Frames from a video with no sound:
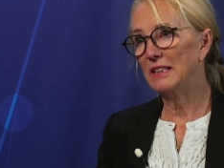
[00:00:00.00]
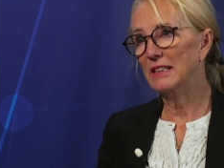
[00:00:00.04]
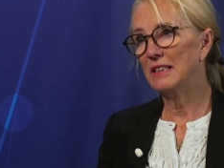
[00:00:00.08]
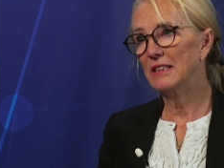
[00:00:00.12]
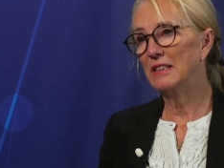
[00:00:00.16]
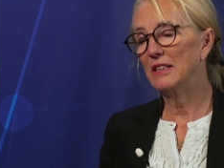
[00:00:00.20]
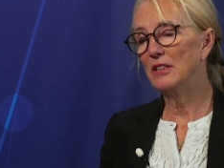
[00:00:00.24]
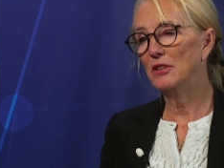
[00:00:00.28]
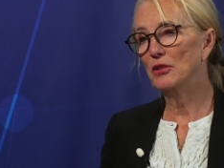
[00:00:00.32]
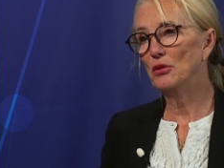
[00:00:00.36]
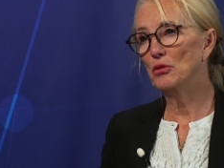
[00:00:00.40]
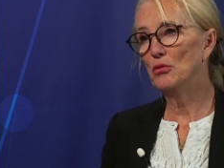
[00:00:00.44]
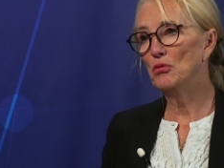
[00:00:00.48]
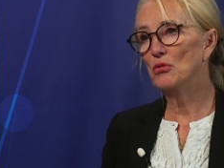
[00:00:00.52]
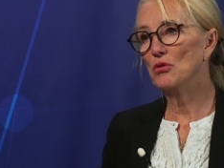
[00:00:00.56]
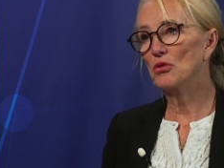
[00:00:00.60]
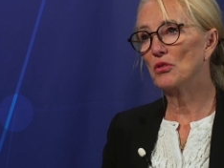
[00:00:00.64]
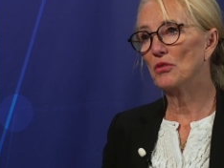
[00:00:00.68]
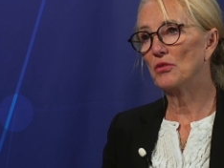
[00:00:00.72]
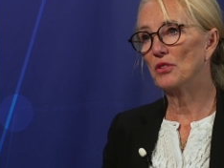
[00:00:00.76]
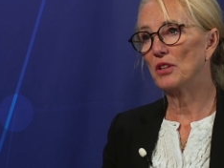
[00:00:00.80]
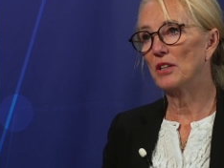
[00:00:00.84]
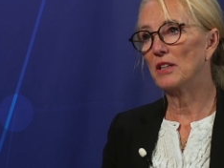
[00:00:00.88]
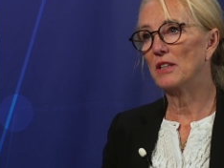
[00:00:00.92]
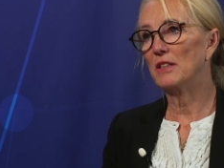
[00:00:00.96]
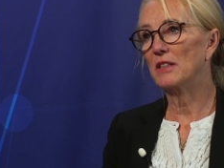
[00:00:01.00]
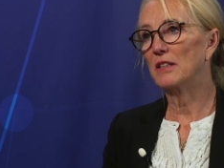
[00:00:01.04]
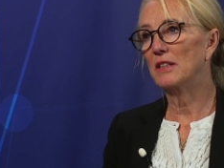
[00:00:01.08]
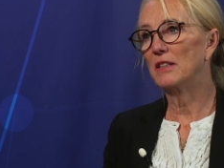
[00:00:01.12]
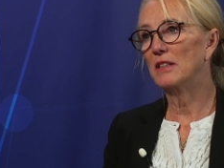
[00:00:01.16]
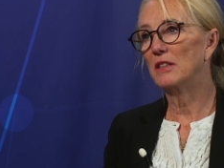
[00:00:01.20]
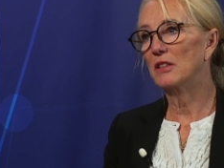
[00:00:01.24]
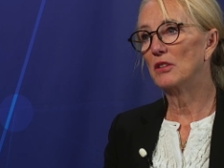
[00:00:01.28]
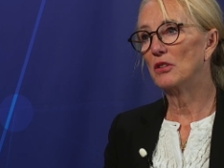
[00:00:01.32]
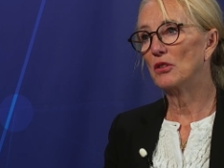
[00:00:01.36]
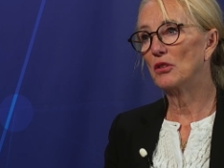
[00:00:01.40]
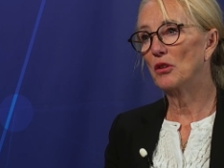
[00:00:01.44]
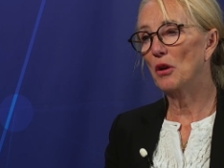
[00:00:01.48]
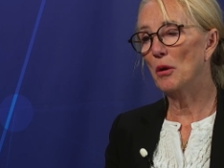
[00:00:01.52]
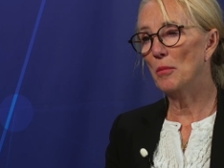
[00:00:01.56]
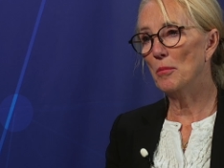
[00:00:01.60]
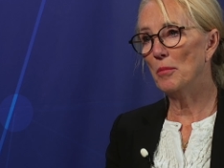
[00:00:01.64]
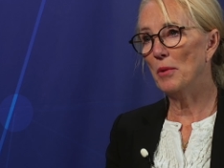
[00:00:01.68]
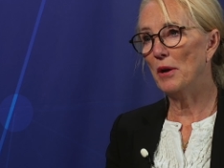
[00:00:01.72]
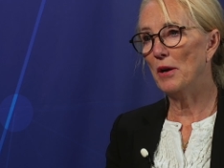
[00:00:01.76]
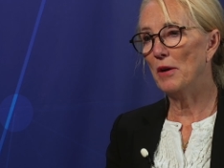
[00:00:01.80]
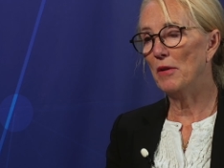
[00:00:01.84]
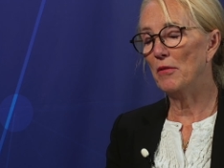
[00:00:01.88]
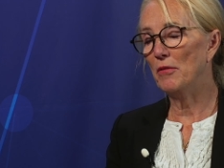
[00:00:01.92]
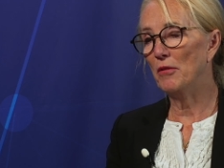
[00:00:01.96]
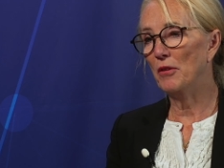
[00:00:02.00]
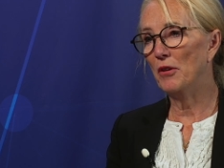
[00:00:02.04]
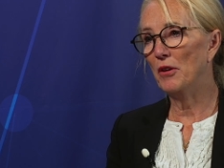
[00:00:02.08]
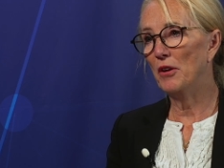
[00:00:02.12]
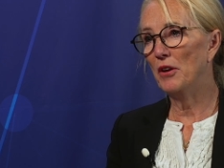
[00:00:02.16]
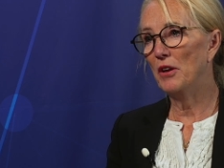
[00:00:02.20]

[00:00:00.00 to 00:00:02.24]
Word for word: the use of that compound,